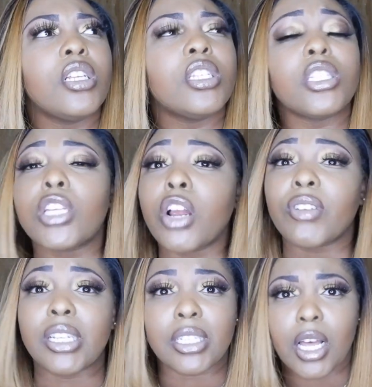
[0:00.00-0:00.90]

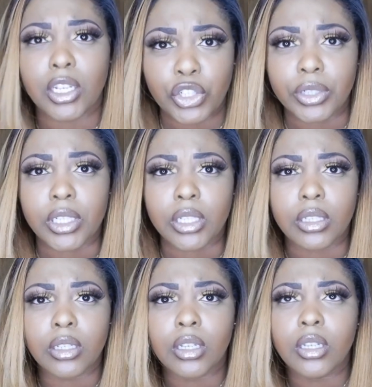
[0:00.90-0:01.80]
serving his country.
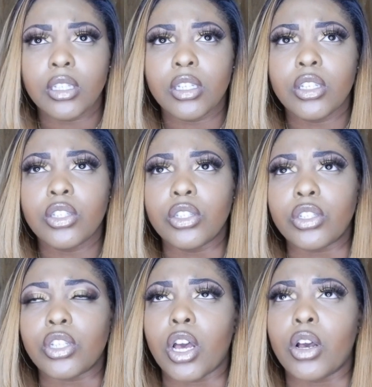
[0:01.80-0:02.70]

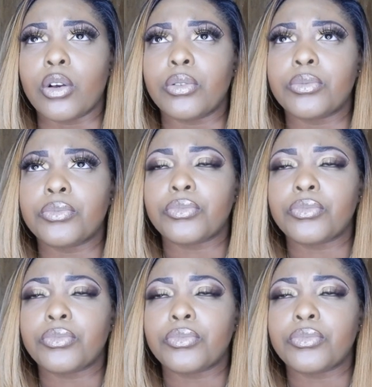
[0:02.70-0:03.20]
So